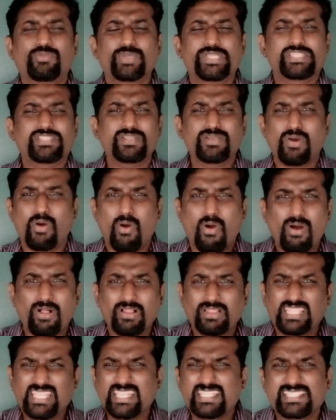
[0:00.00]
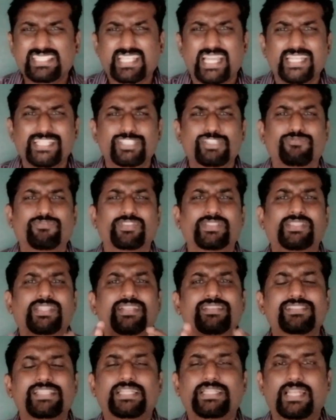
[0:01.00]
We see all these kinds of
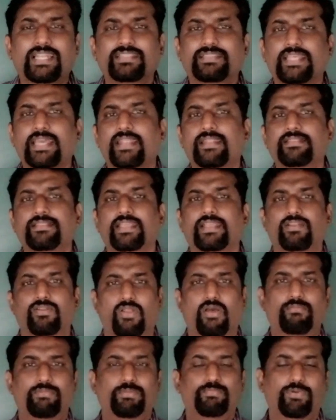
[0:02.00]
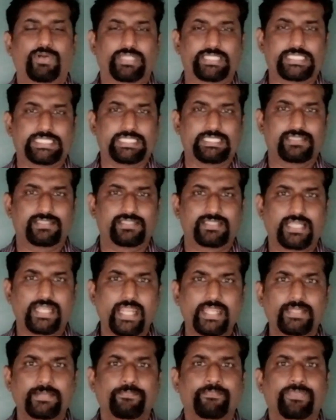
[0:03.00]
things that are there in the economic policy. Is that
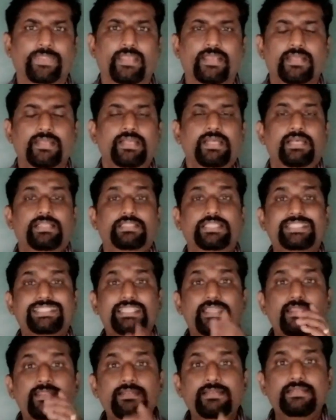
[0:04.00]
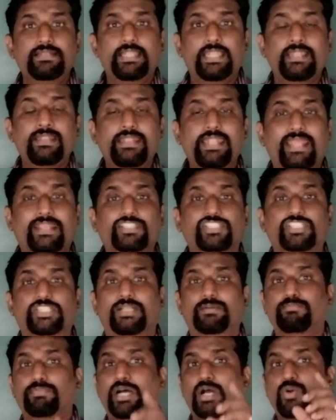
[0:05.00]
right? This in index
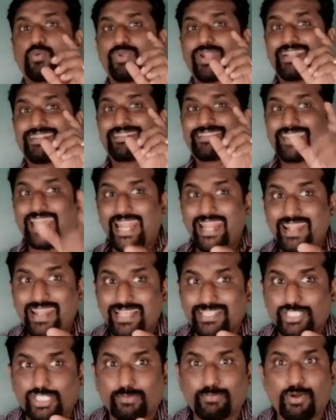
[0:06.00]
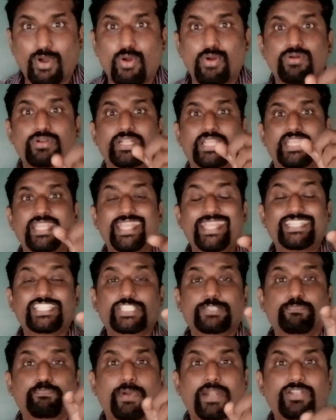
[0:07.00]
number will tell us about
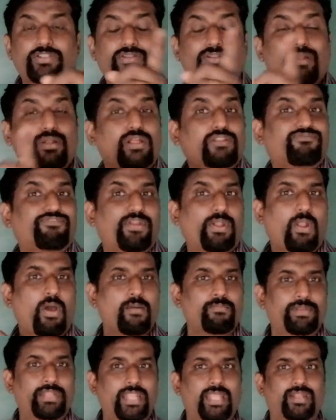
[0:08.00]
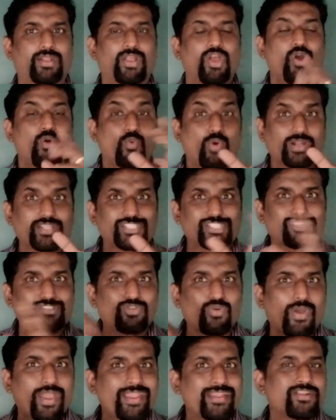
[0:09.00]
each particular phenomenon, what's
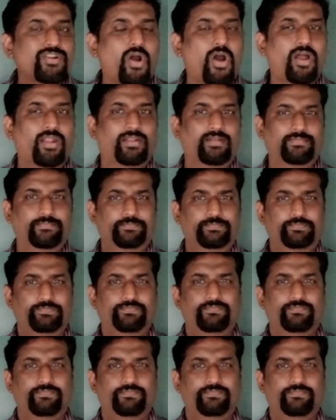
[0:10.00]
going on.